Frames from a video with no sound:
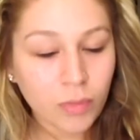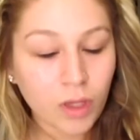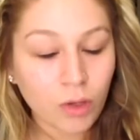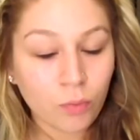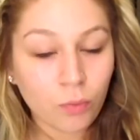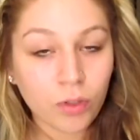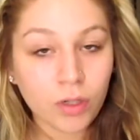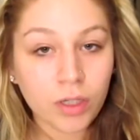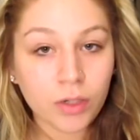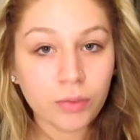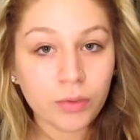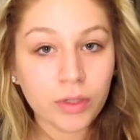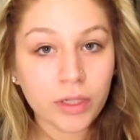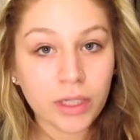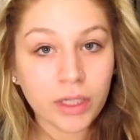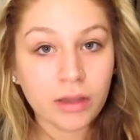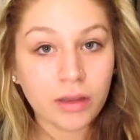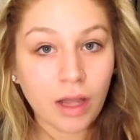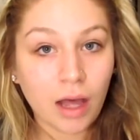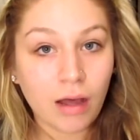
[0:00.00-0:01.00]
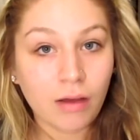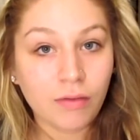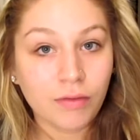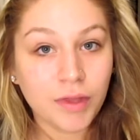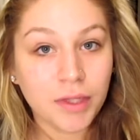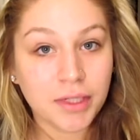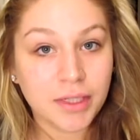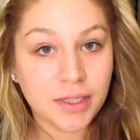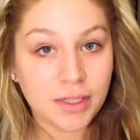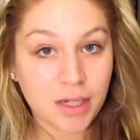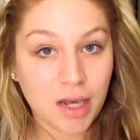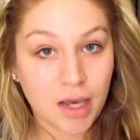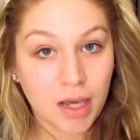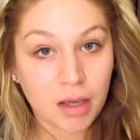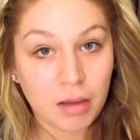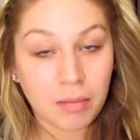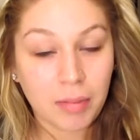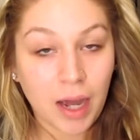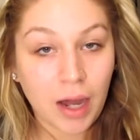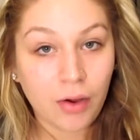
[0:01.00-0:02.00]
Really love the
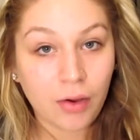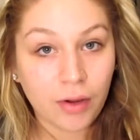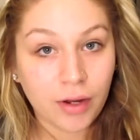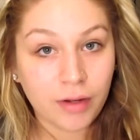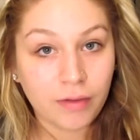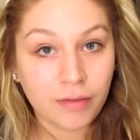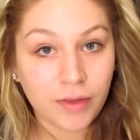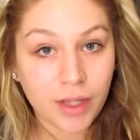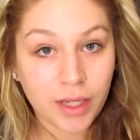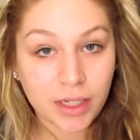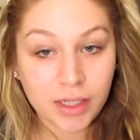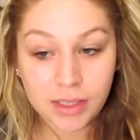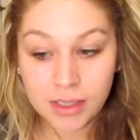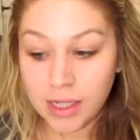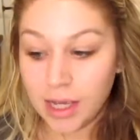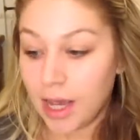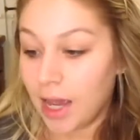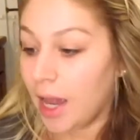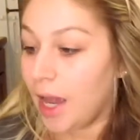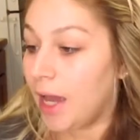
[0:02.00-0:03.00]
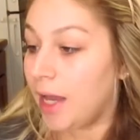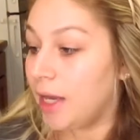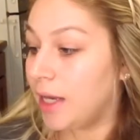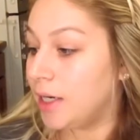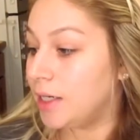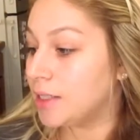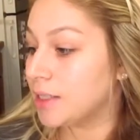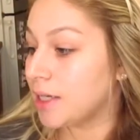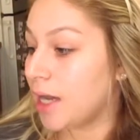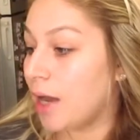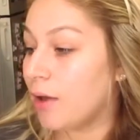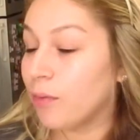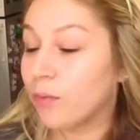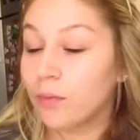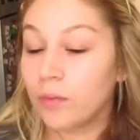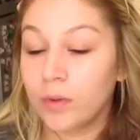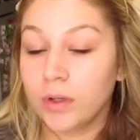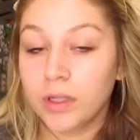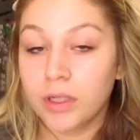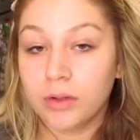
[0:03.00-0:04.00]
staying power of this, and I
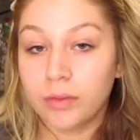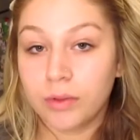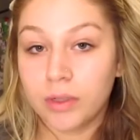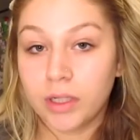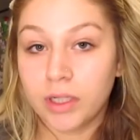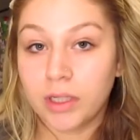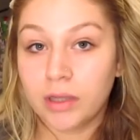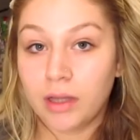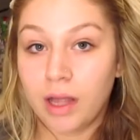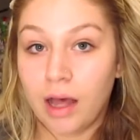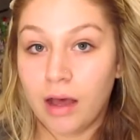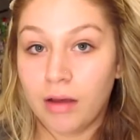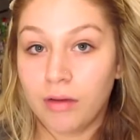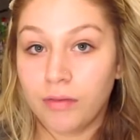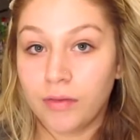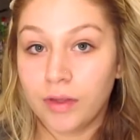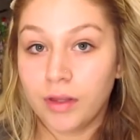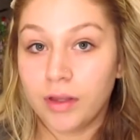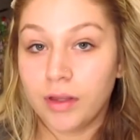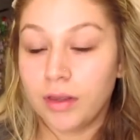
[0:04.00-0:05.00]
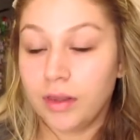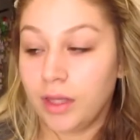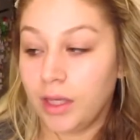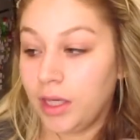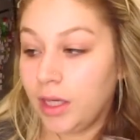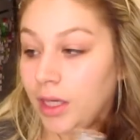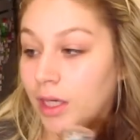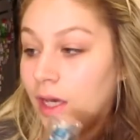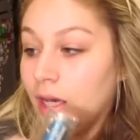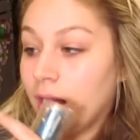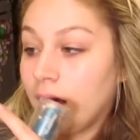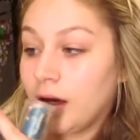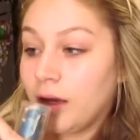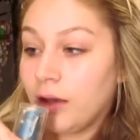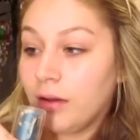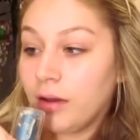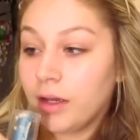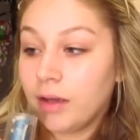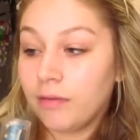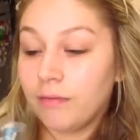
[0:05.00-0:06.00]
really love the
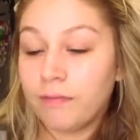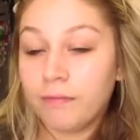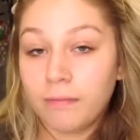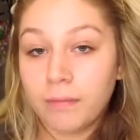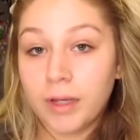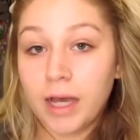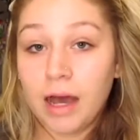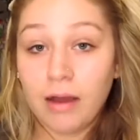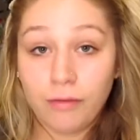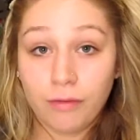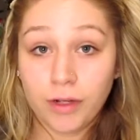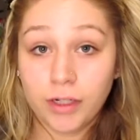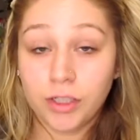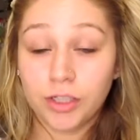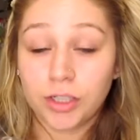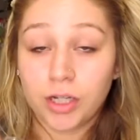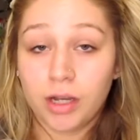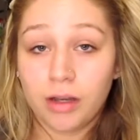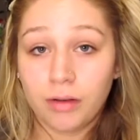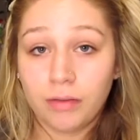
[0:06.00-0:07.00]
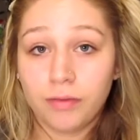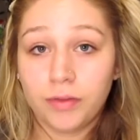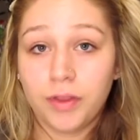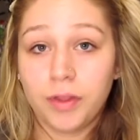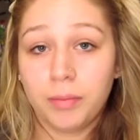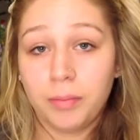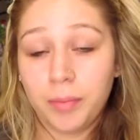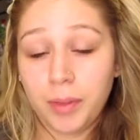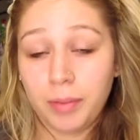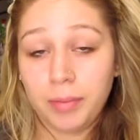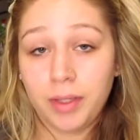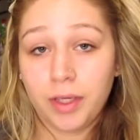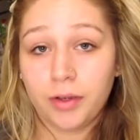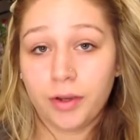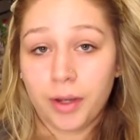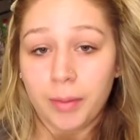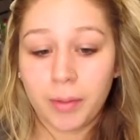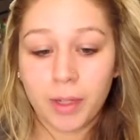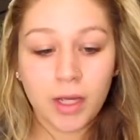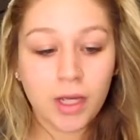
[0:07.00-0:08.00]
coverage of the BB
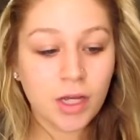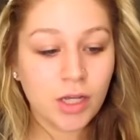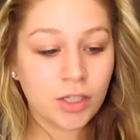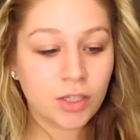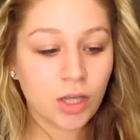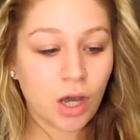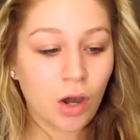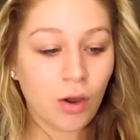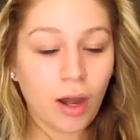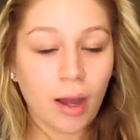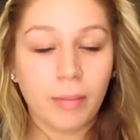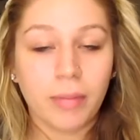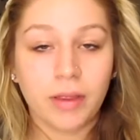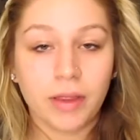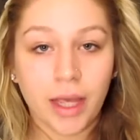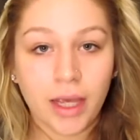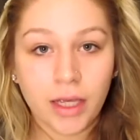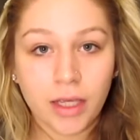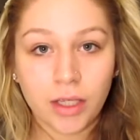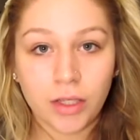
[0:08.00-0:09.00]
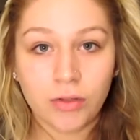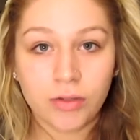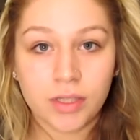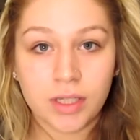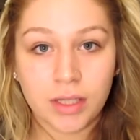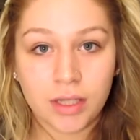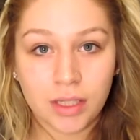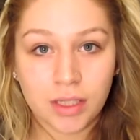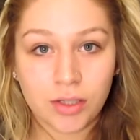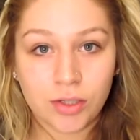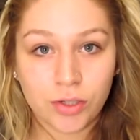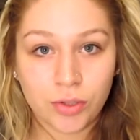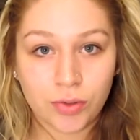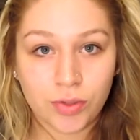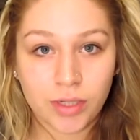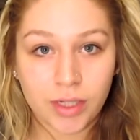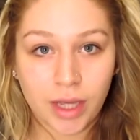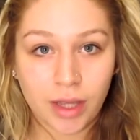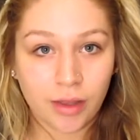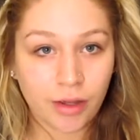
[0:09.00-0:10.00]
cream. So I've been using these two
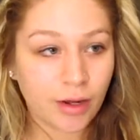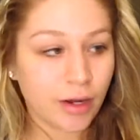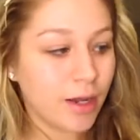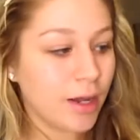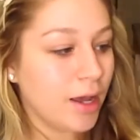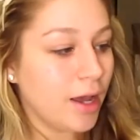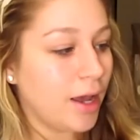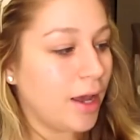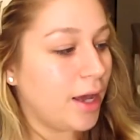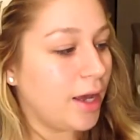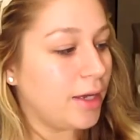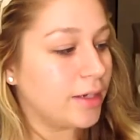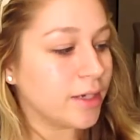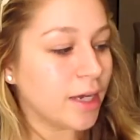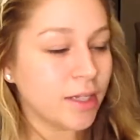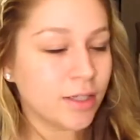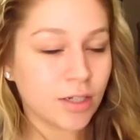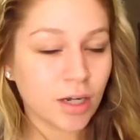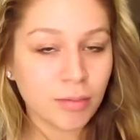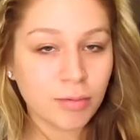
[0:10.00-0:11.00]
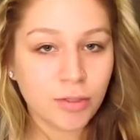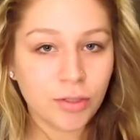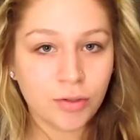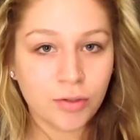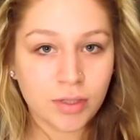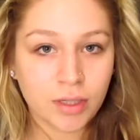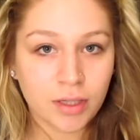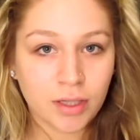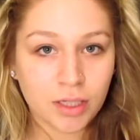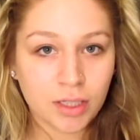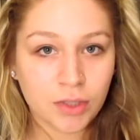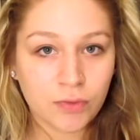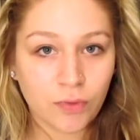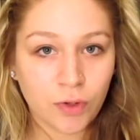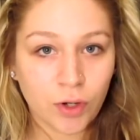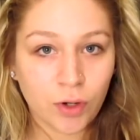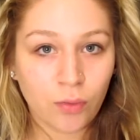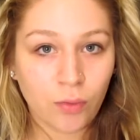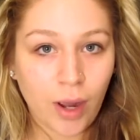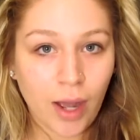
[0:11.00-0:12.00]
together, and I stopped using this
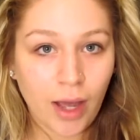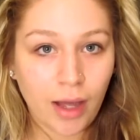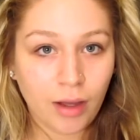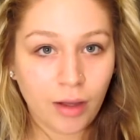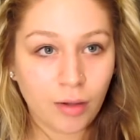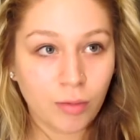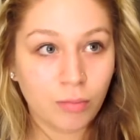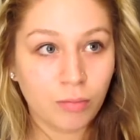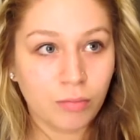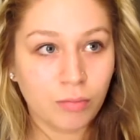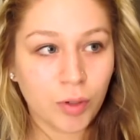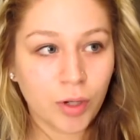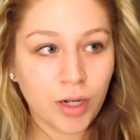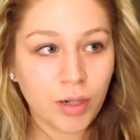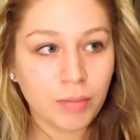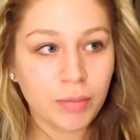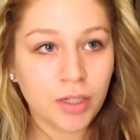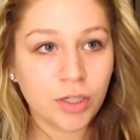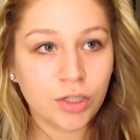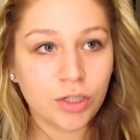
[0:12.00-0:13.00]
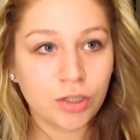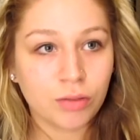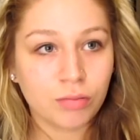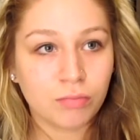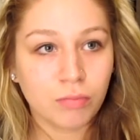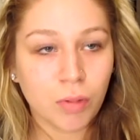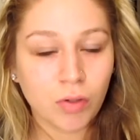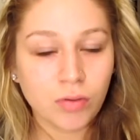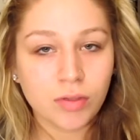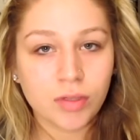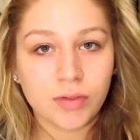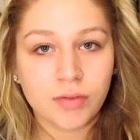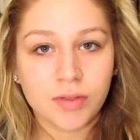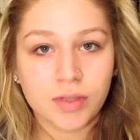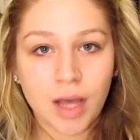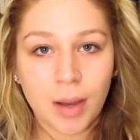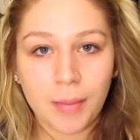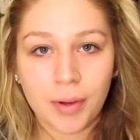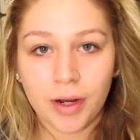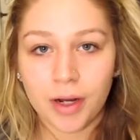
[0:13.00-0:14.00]
for a while, pretty much most of
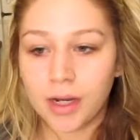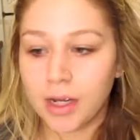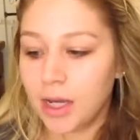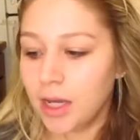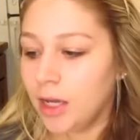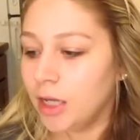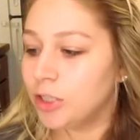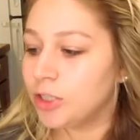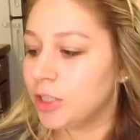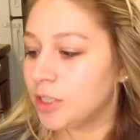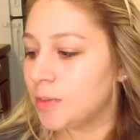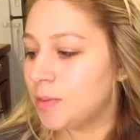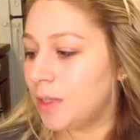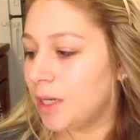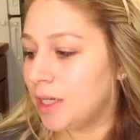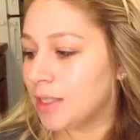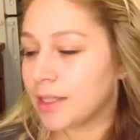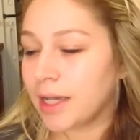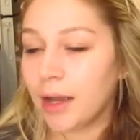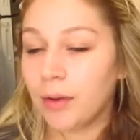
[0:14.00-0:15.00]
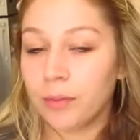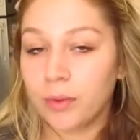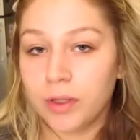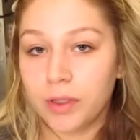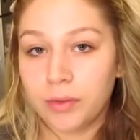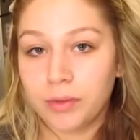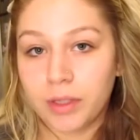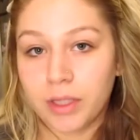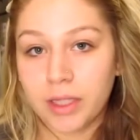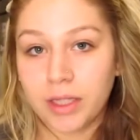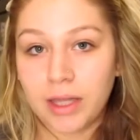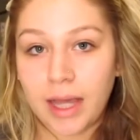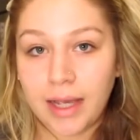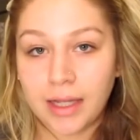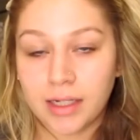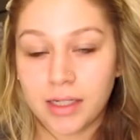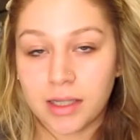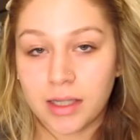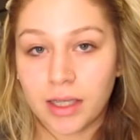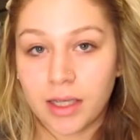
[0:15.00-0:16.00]
summer, just because I really
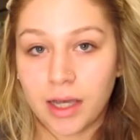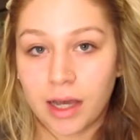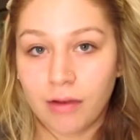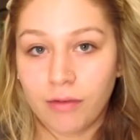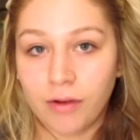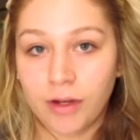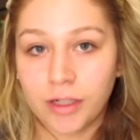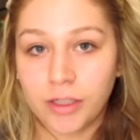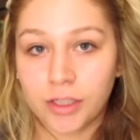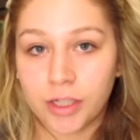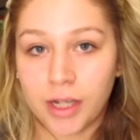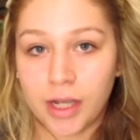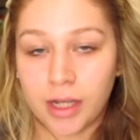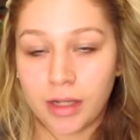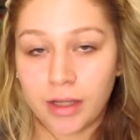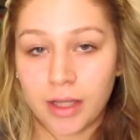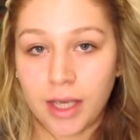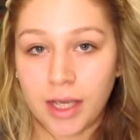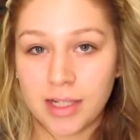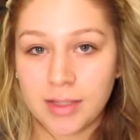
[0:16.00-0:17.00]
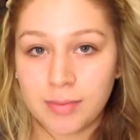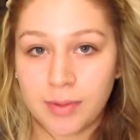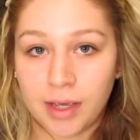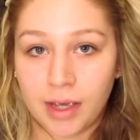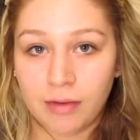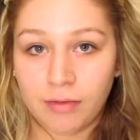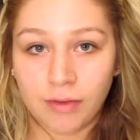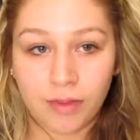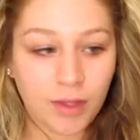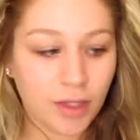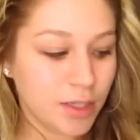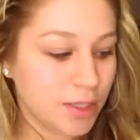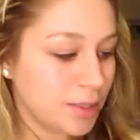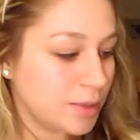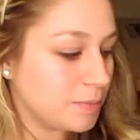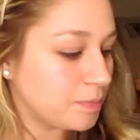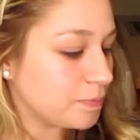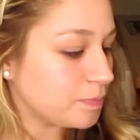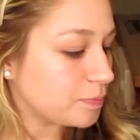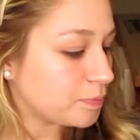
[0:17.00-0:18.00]
liked the coverage and the SPF in this.